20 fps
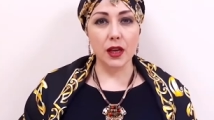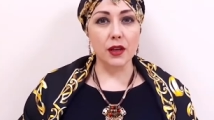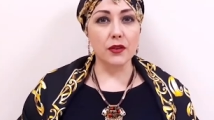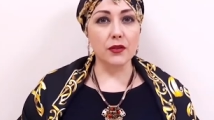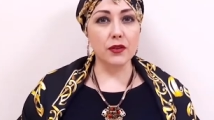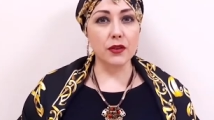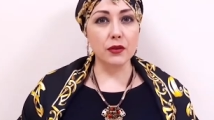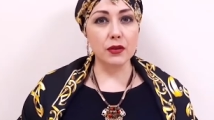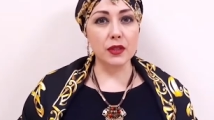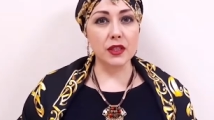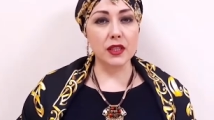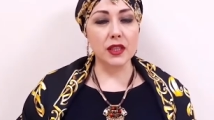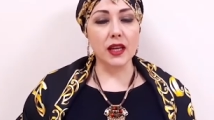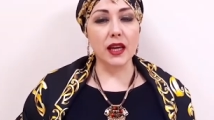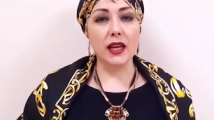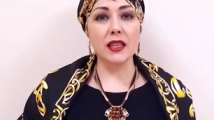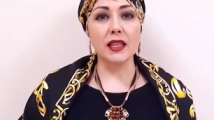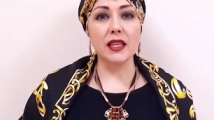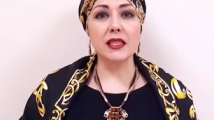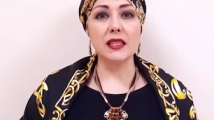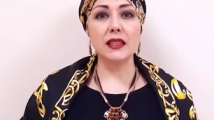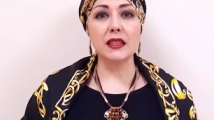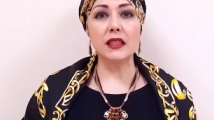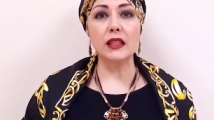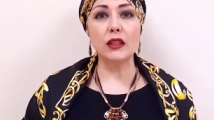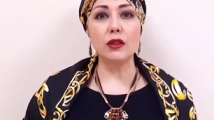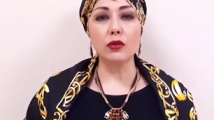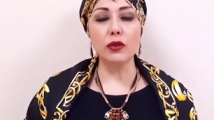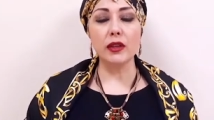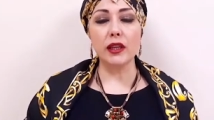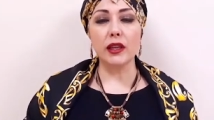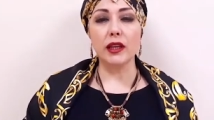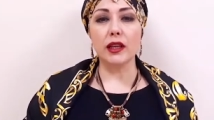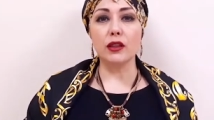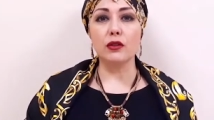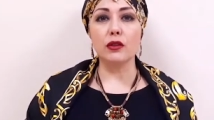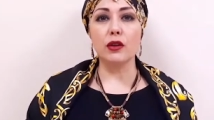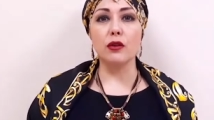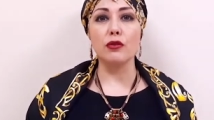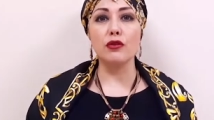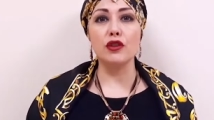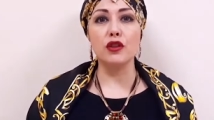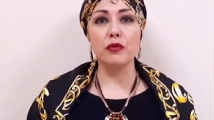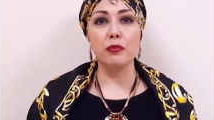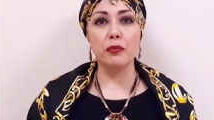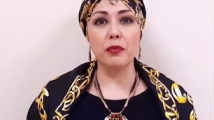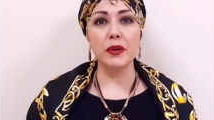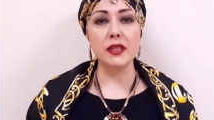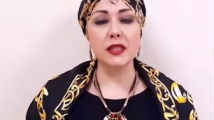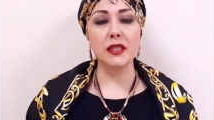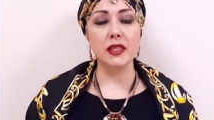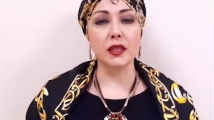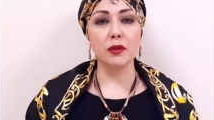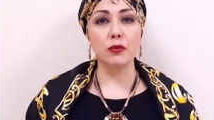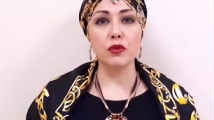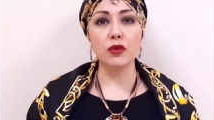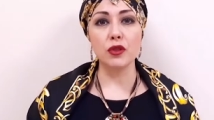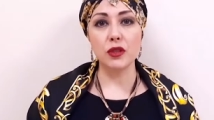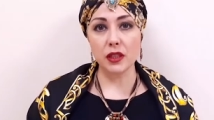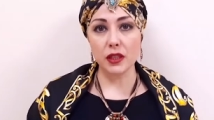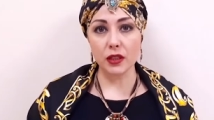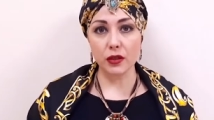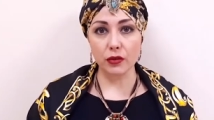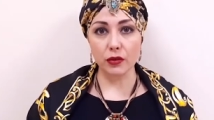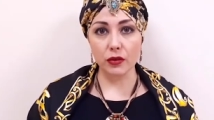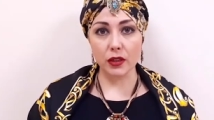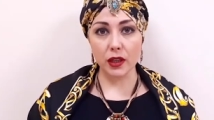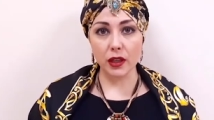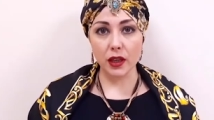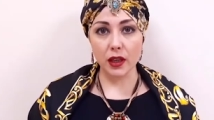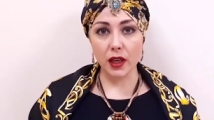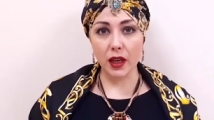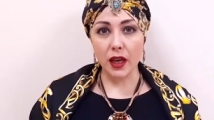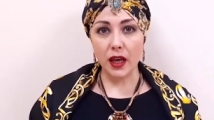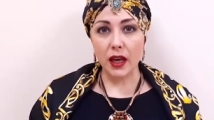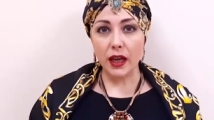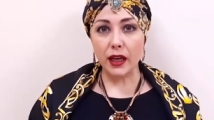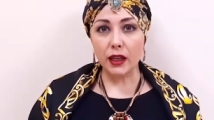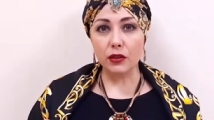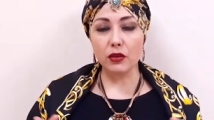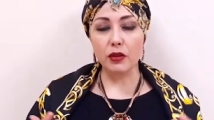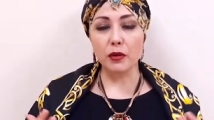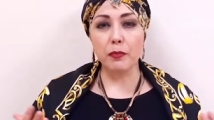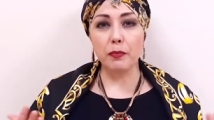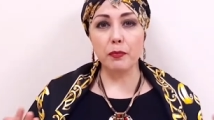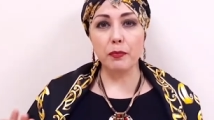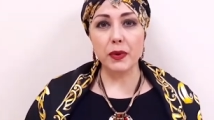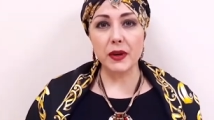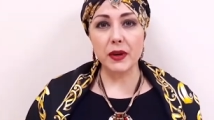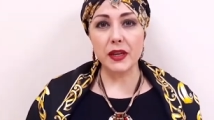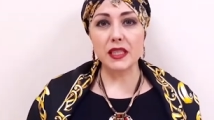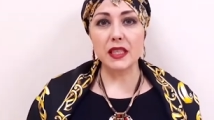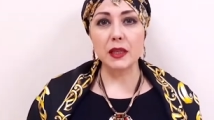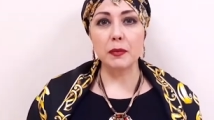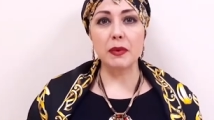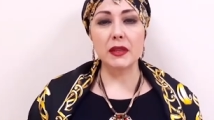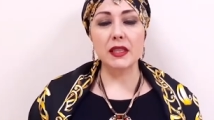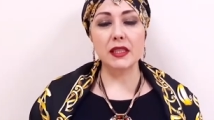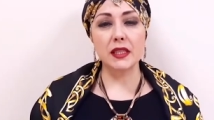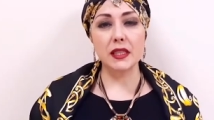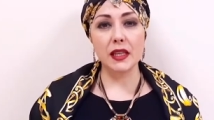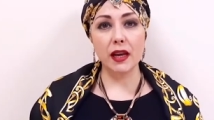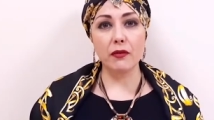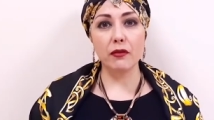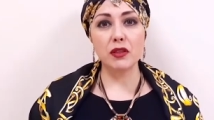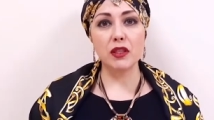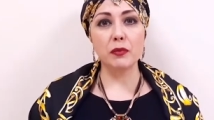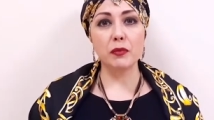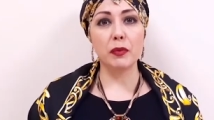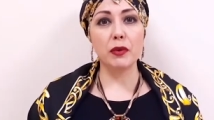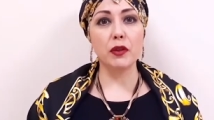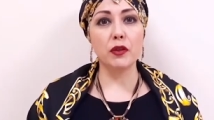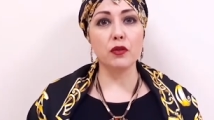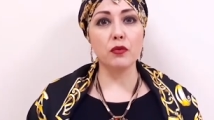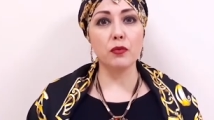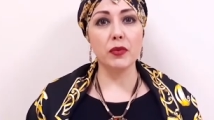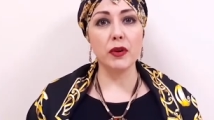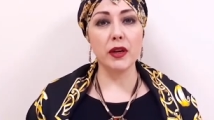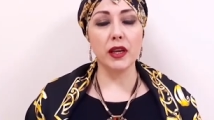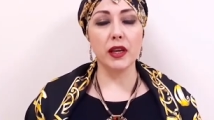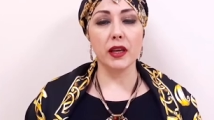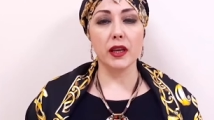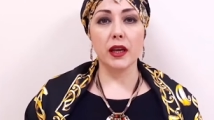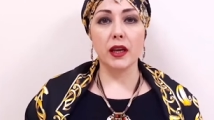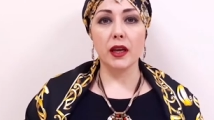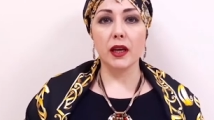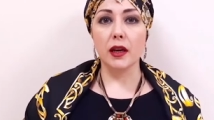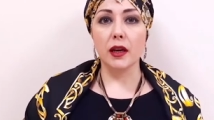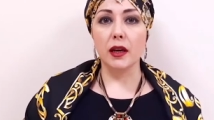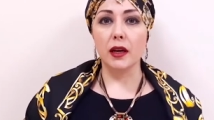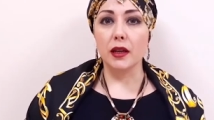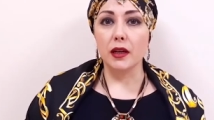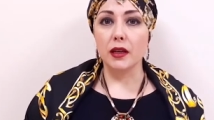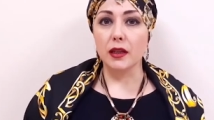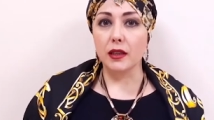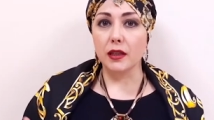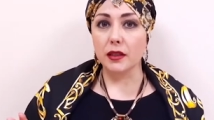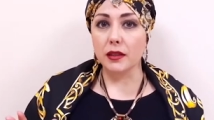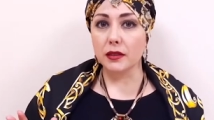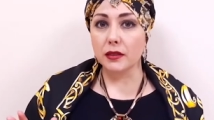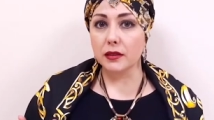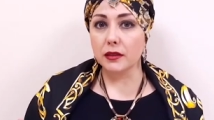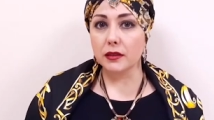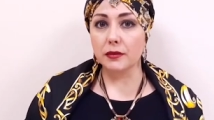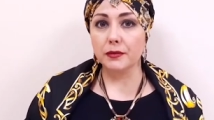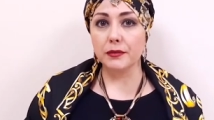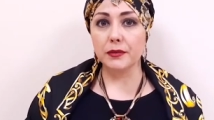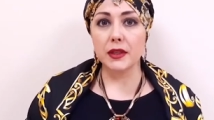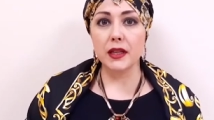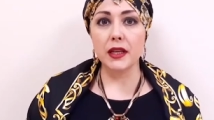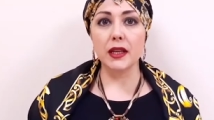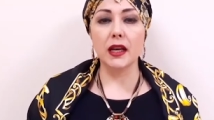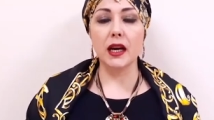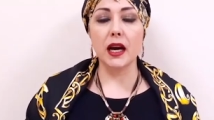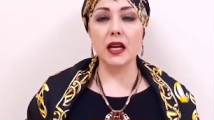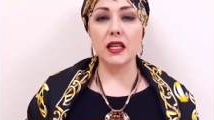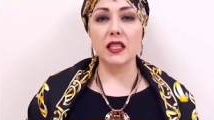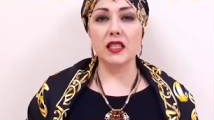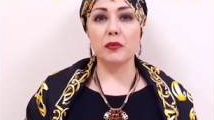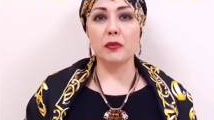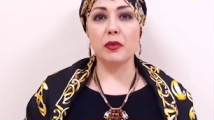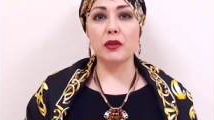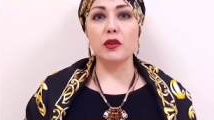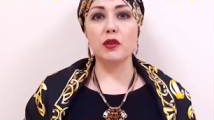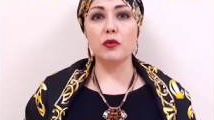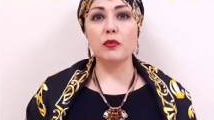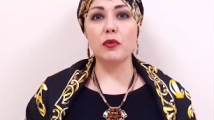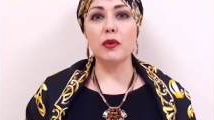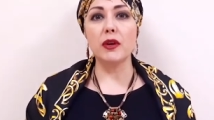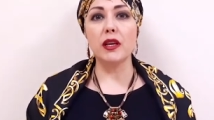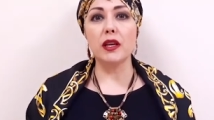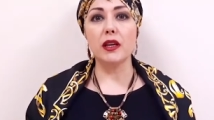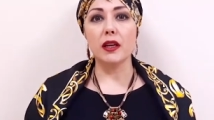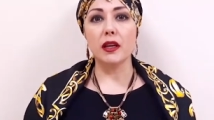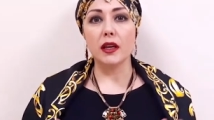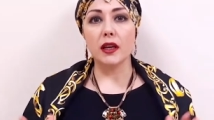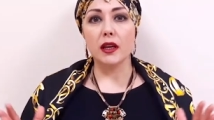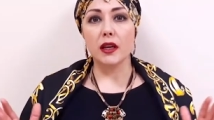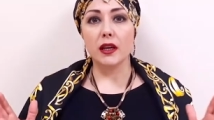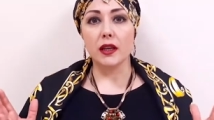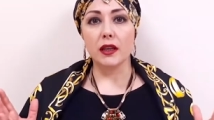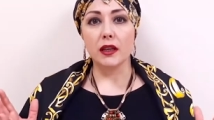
Viruses are evil spirits that mutate very quickly, that adapt very quickly to any medicine, to any antibiotics.